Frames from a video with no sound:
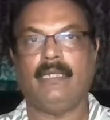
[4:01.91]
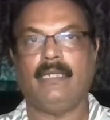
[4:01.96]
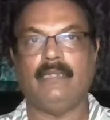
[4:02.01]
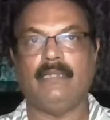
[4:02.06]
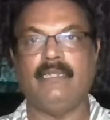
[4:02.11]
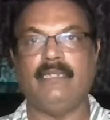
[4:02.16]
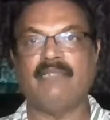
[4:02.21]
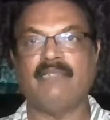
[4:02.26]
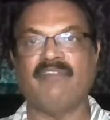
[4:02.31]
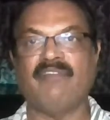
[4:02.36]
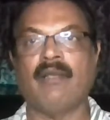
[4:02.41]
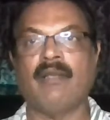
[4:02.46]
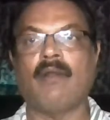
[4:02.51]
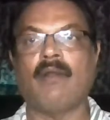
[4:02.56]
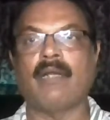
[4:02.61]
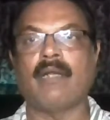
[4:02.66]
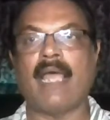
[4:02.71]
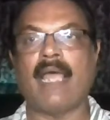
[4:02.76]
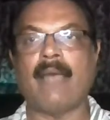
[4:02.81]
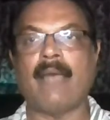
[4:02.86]
This will
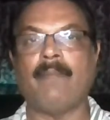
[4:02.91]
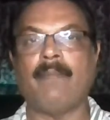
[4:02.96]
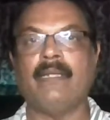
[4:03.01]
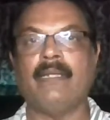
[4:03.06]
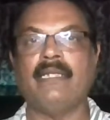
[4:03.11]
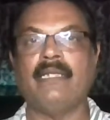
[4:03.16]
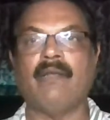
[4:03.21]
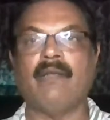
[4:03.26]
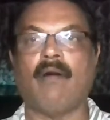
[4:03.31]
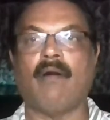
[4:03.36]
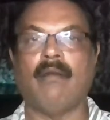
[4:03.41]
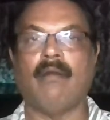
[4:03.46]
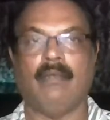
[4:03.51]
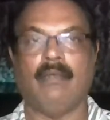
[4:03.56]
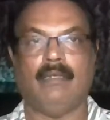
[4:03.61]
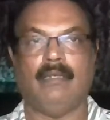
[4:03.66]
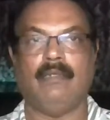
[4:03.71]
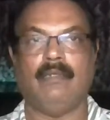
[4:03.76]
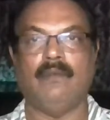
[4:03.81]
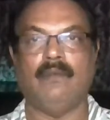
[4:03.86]
not happen in
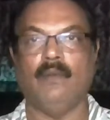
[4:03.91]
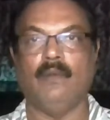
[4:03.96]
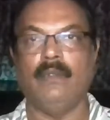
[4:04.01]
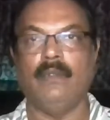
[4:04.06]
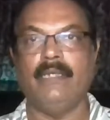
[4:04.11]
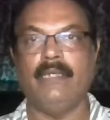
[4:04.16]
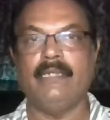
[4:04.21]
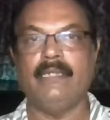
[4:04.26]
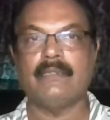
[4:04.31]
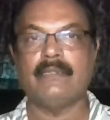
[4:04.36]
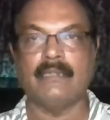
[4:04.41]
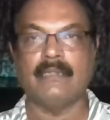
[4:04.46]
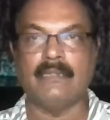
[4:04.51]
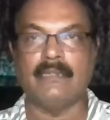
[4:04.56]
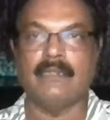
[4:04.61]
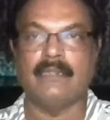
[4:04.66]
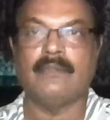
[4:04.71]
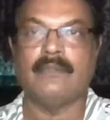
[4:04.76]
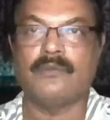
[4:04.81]
all, only certain